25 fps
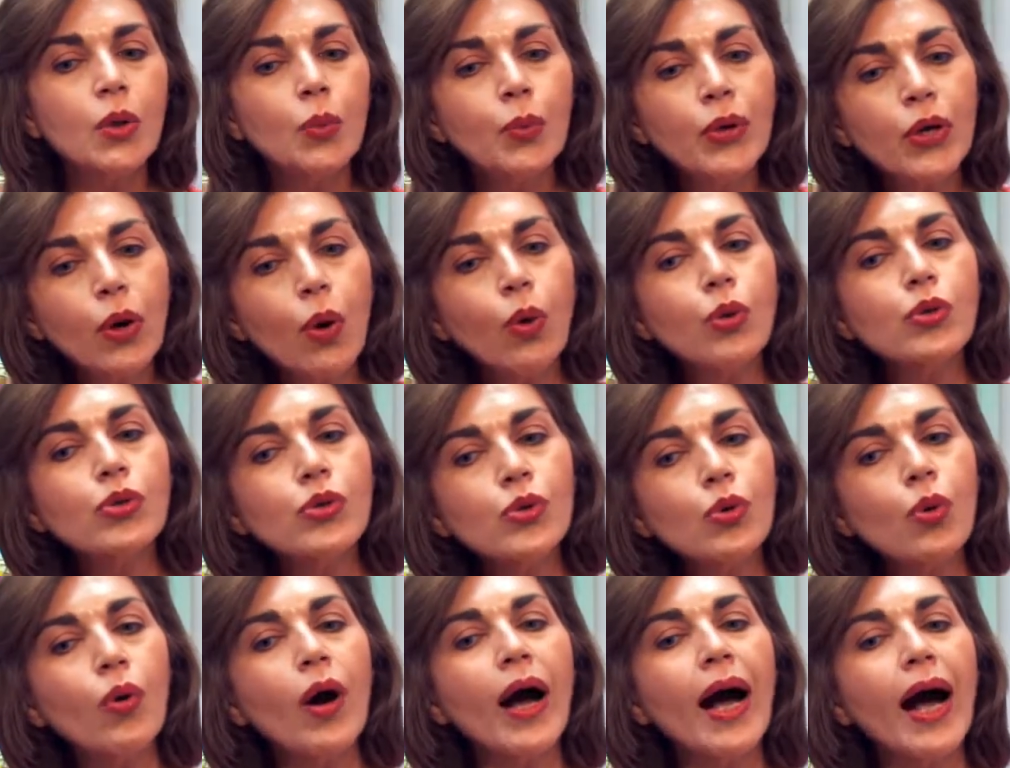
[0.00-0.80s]
We
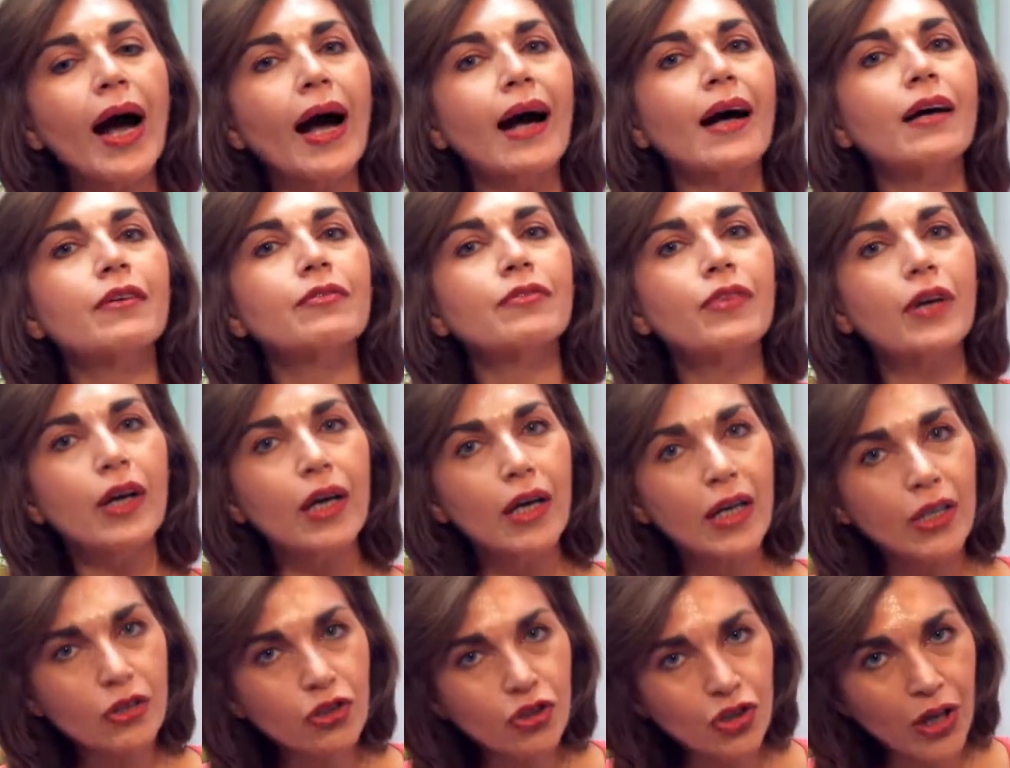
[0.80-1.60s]
also have
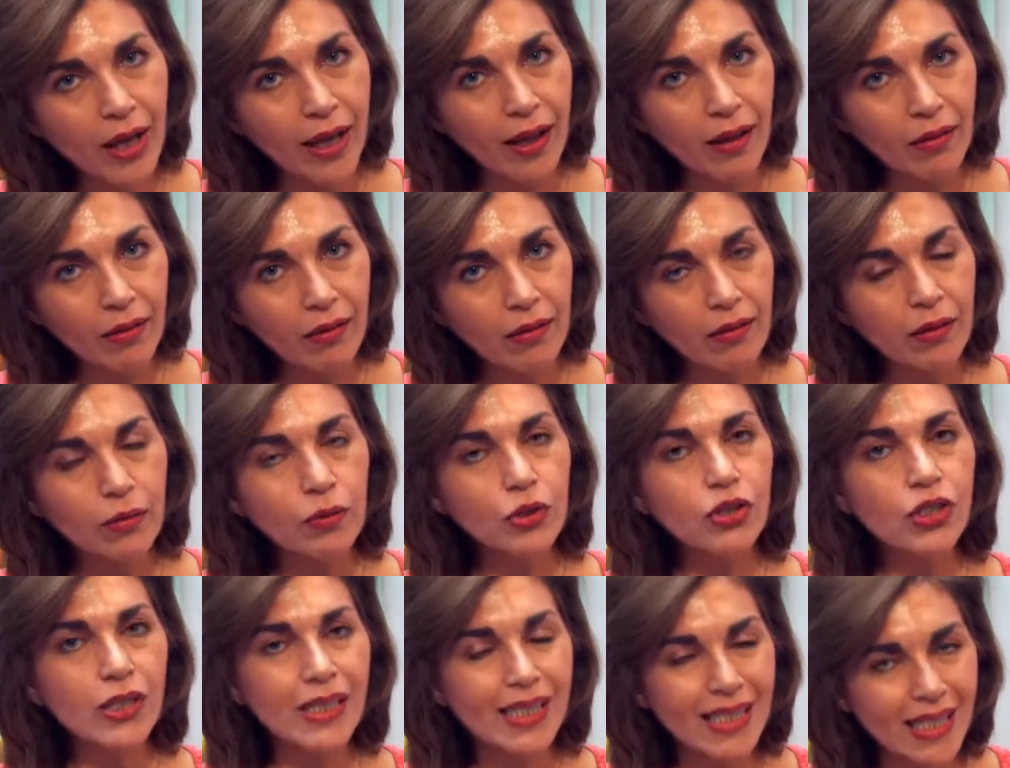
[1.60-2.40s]
a gel,
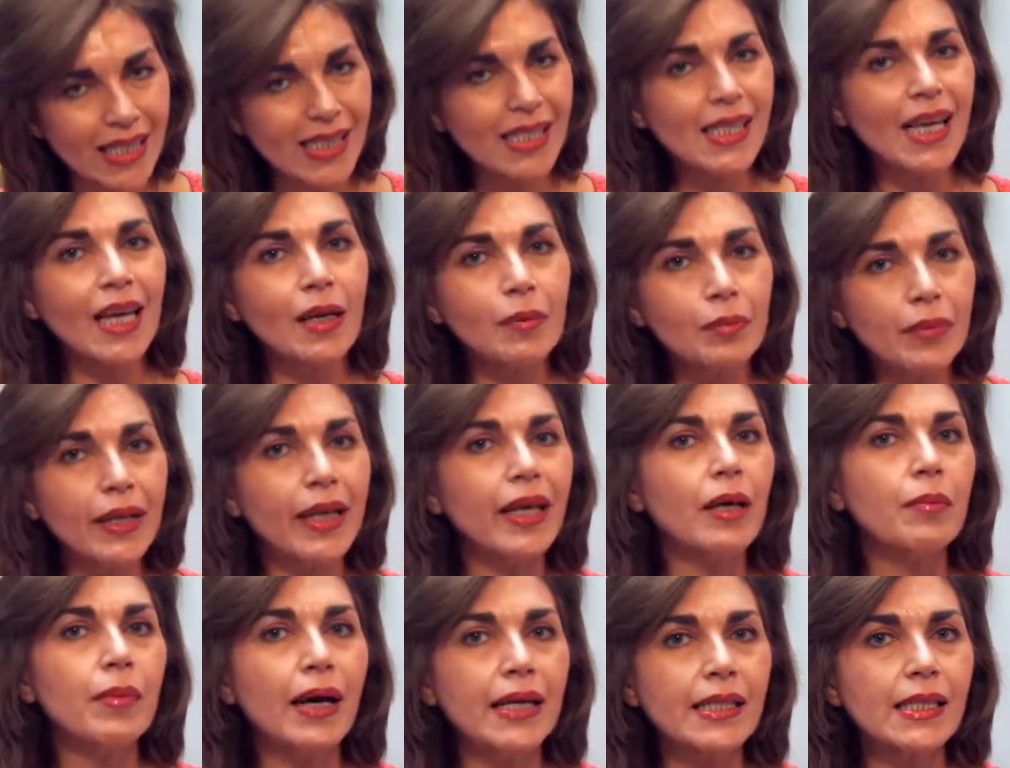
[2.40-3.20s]
which is the same
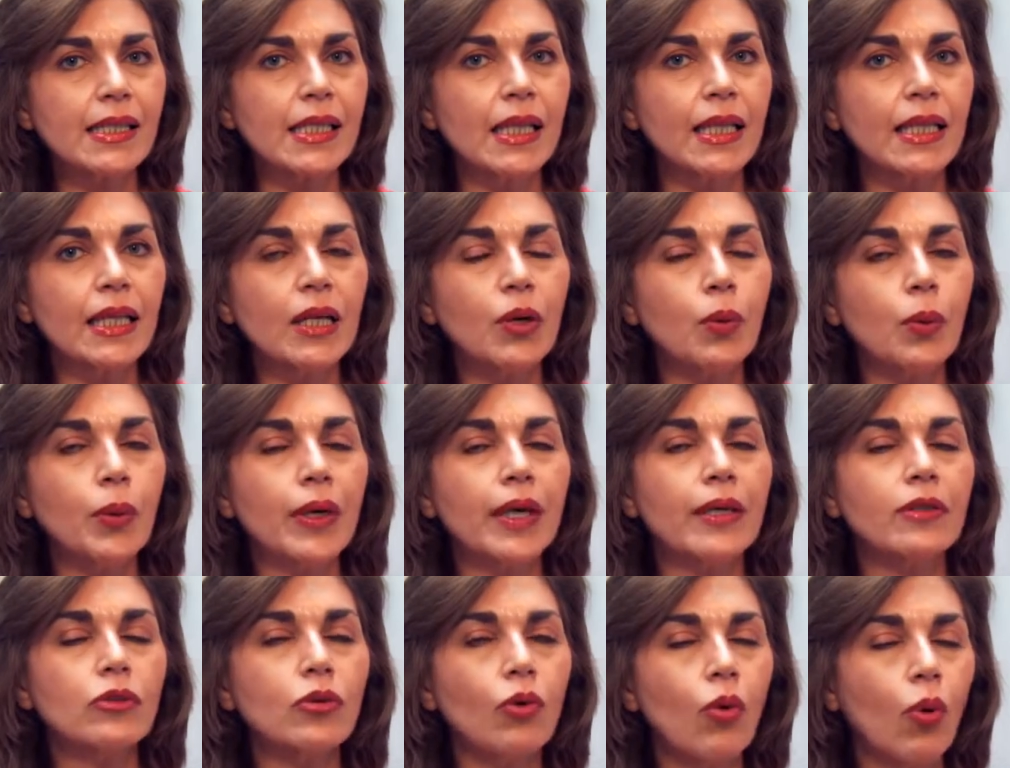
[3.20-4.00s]
name as the
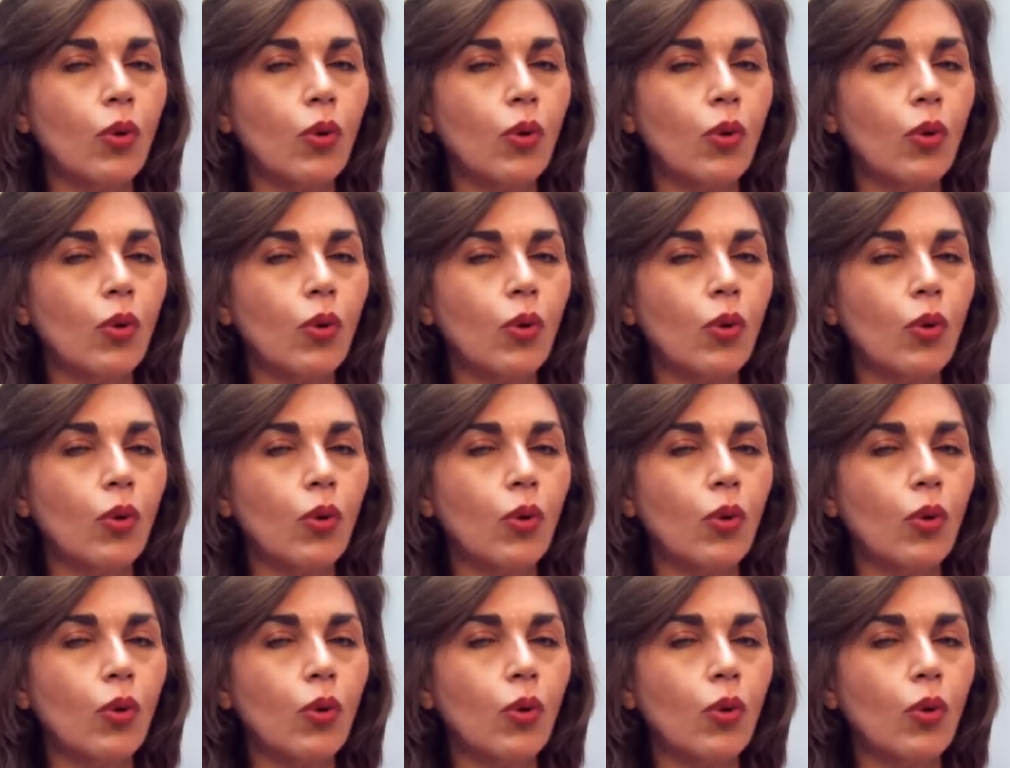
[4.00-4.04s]
liquid,